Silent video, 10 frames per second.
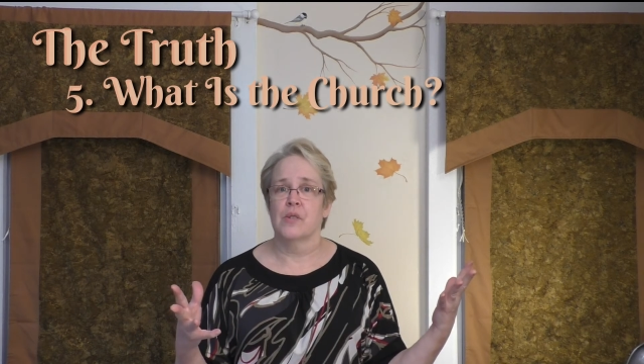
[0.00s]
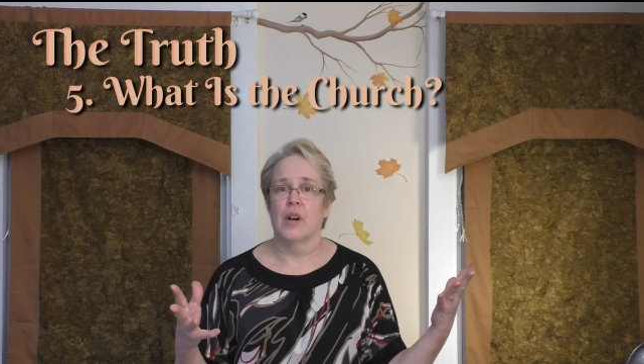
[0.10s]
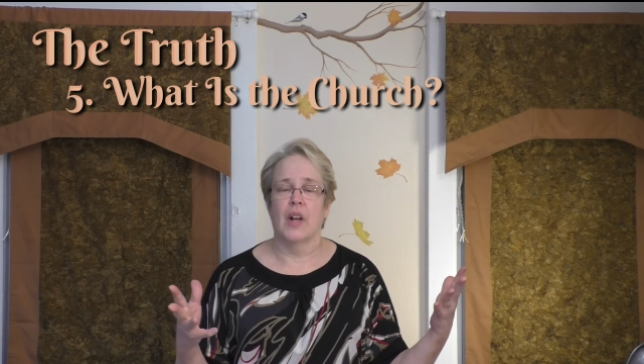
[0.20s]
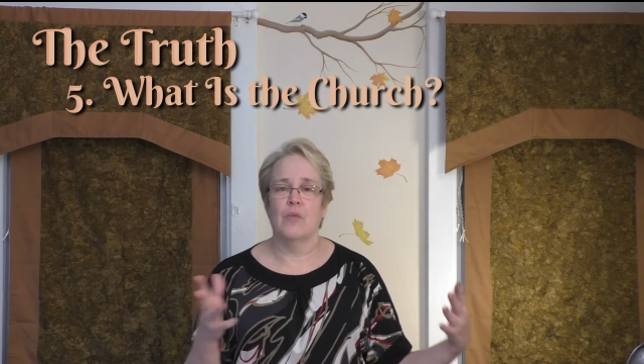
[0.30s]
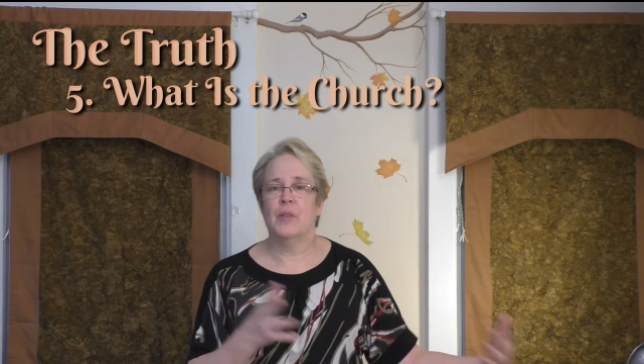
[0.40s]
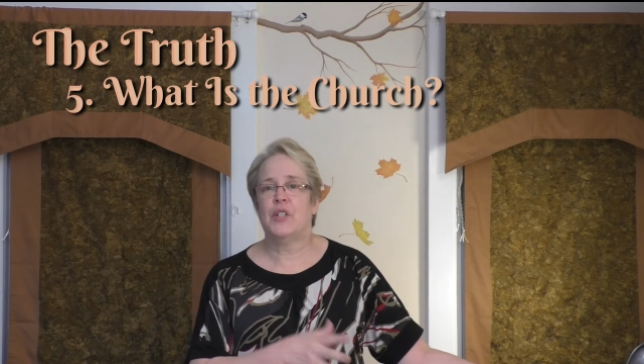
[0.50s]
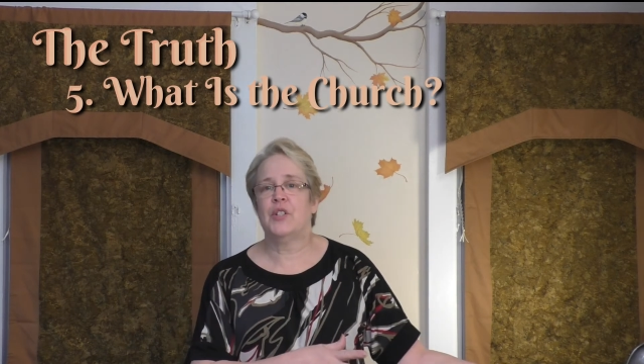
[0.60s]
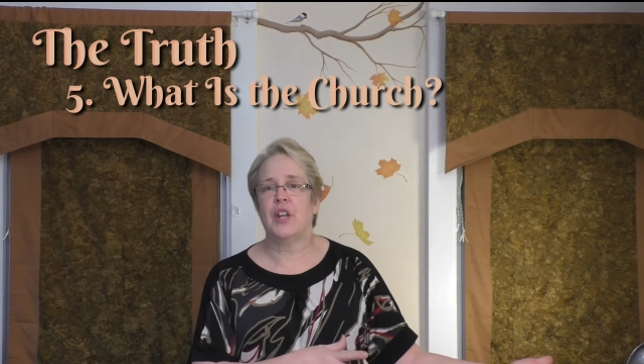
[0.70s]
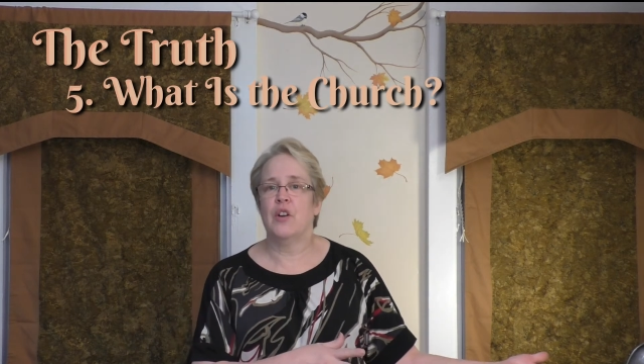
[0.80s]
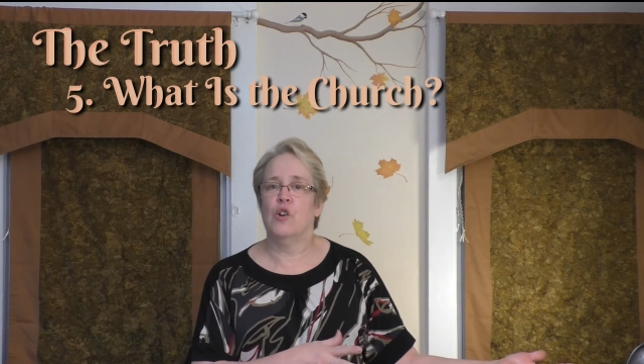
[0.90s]
I don't want to
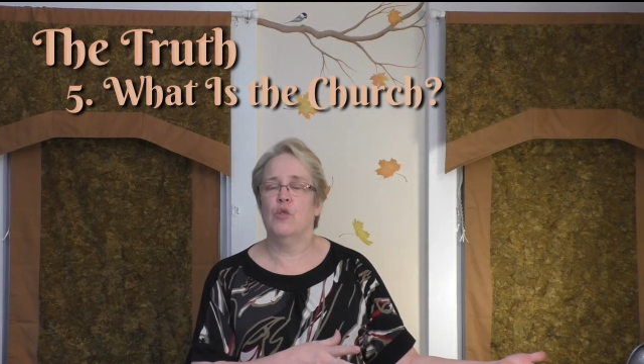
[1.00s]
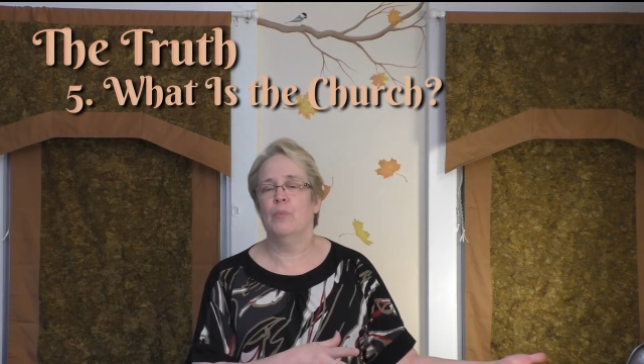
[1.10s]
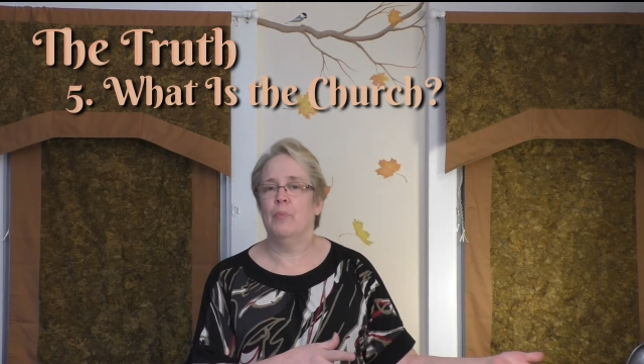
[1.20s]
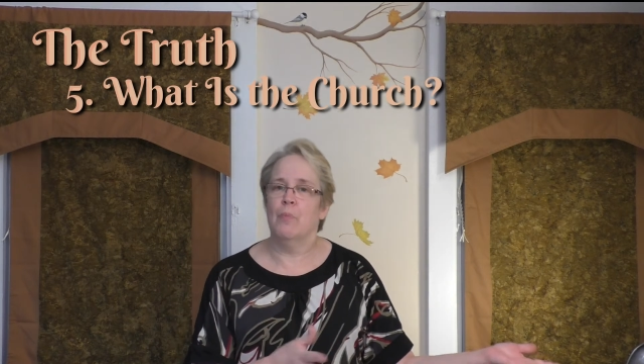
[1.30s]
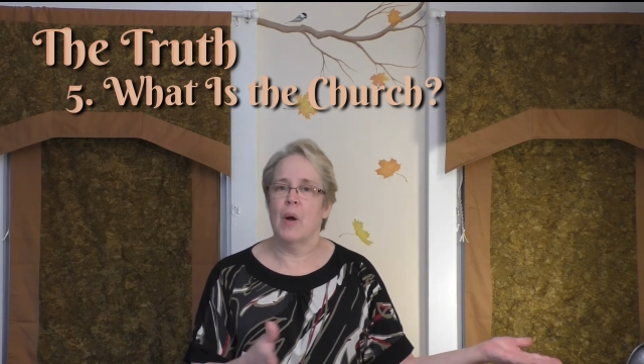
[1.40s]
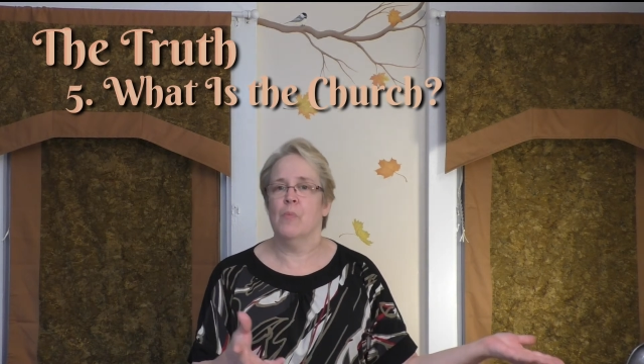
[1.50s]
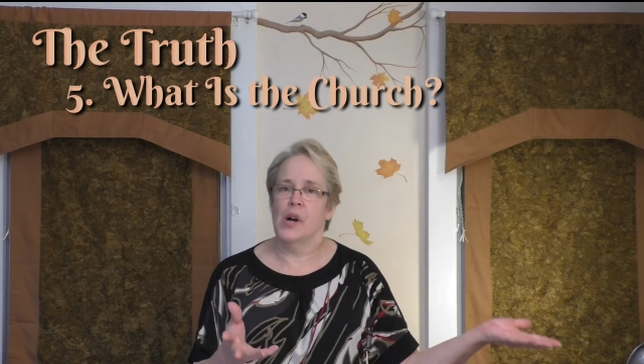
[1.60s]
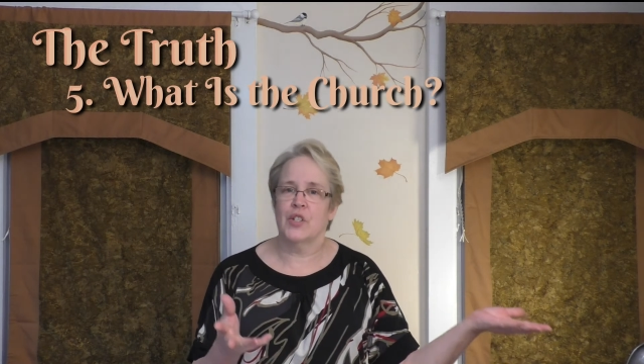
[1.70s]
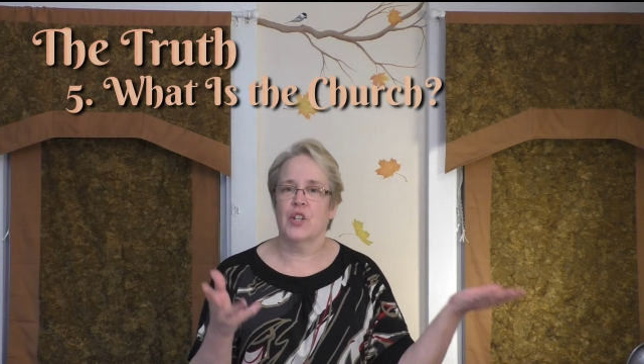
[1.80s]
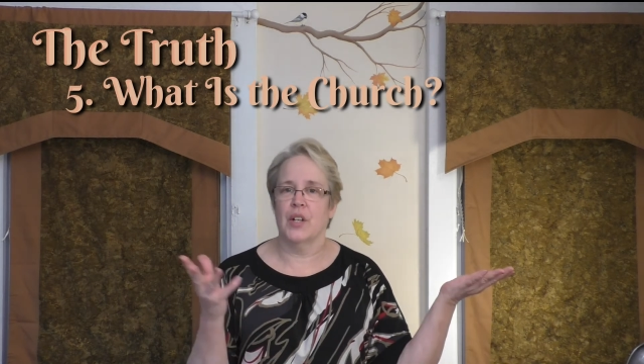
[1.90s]
stay home and
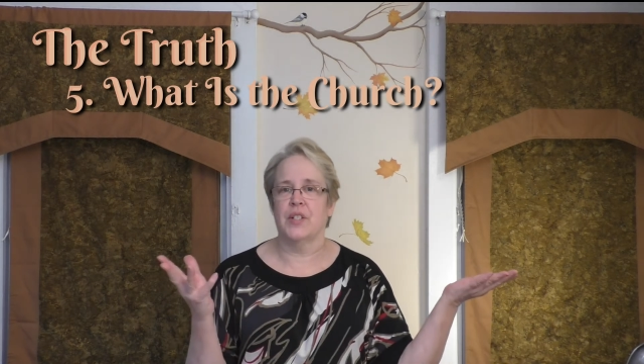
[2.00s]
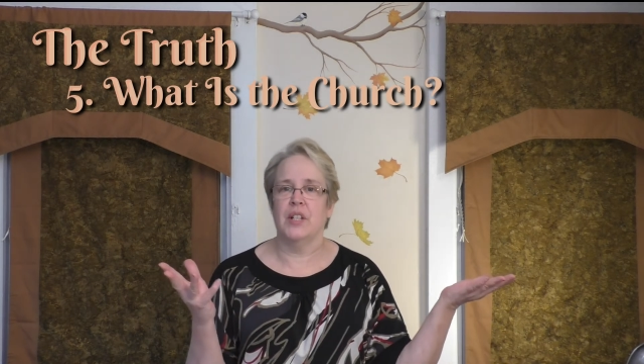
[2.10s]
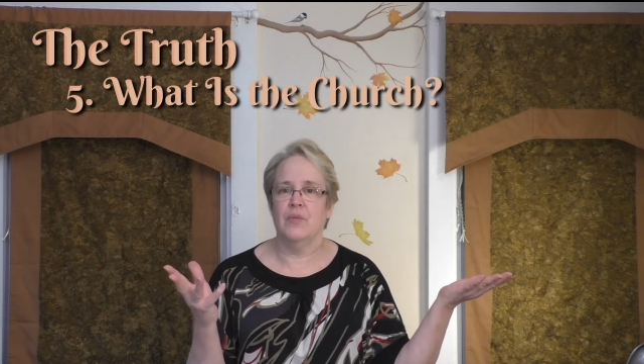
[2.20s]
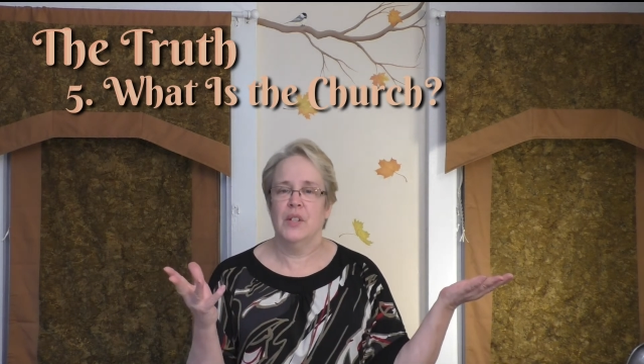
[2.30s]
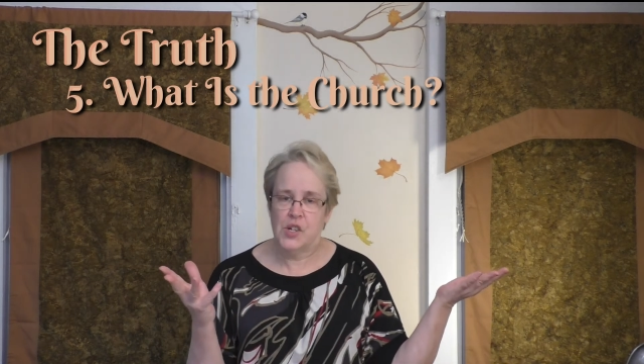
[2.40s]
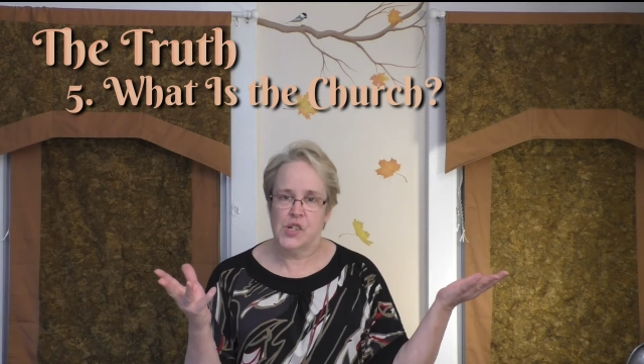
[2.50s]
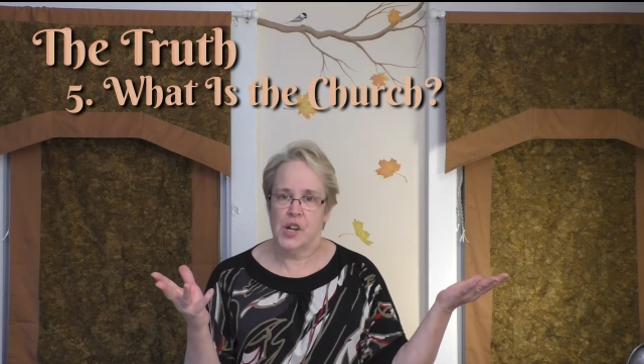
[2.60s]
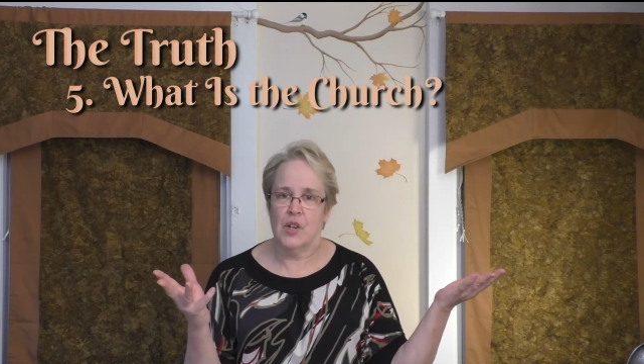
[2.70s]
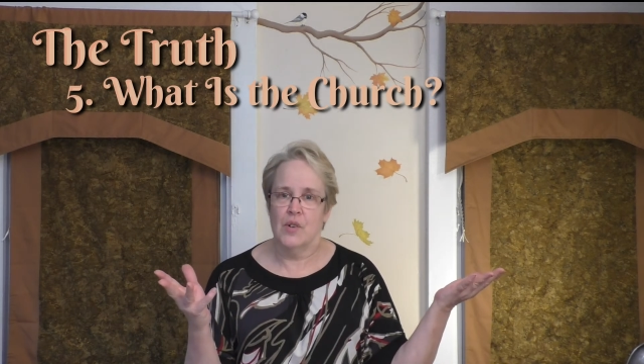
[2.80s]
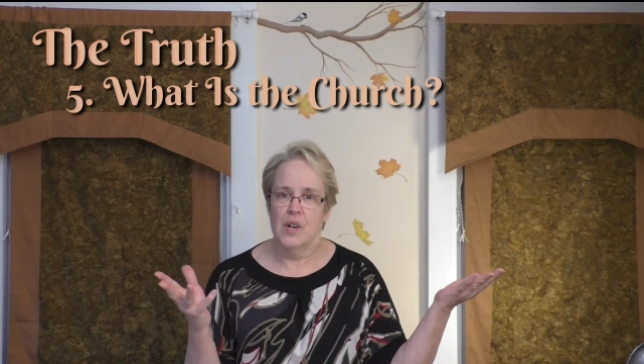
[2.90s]
watch a TV
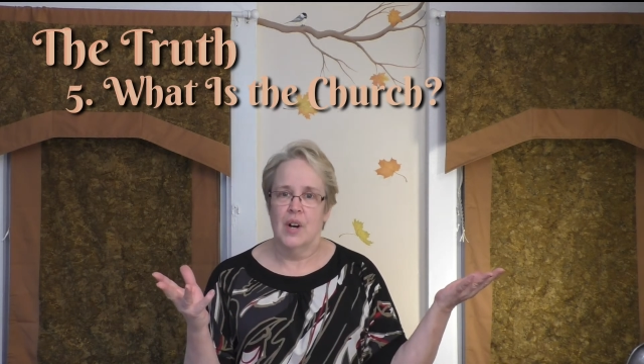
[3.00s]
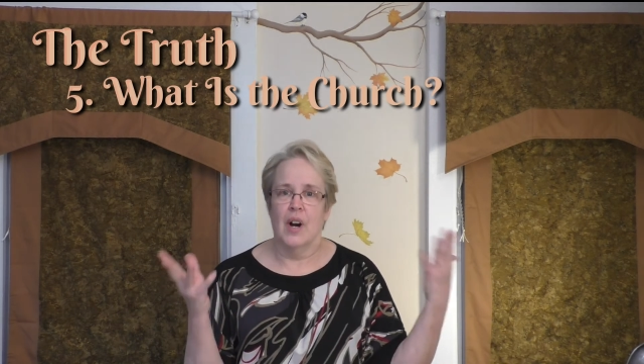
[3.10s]
show.